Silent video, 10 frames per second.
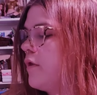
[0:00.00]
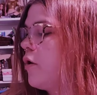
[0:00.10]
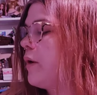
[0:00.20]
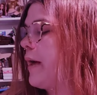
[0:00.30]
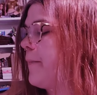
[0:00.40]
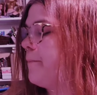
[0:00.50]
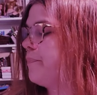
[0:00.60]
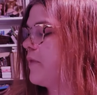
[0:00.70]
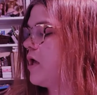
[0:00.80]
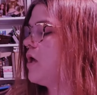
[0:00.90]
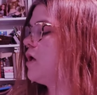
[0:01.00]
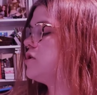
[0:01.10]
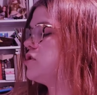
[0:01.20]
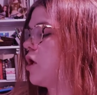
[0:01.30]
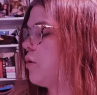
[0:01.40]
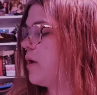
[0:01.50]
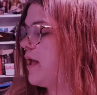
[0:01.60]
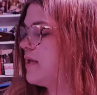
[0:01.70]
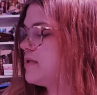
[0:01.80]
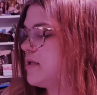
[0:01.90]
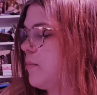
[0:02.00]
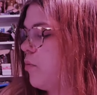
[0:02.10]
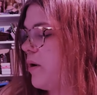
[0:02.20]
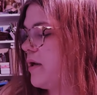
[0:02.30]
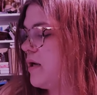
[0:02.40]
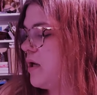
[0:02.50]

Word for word: Okay, so step one